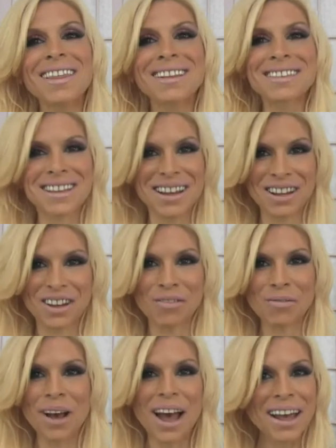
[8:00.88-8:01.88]
that's
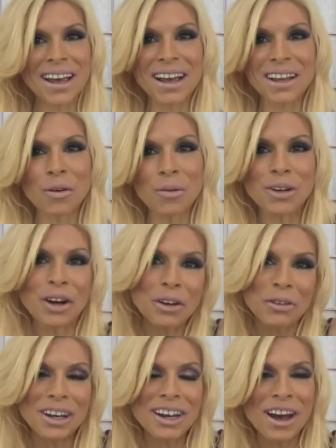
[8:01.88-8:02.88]
what I got going on
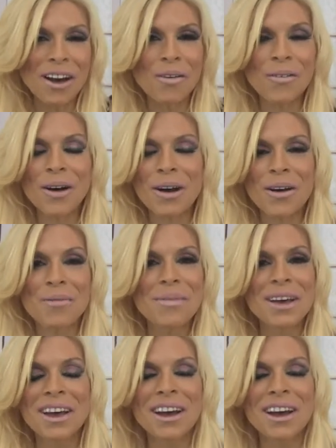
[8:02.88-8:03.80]
right now.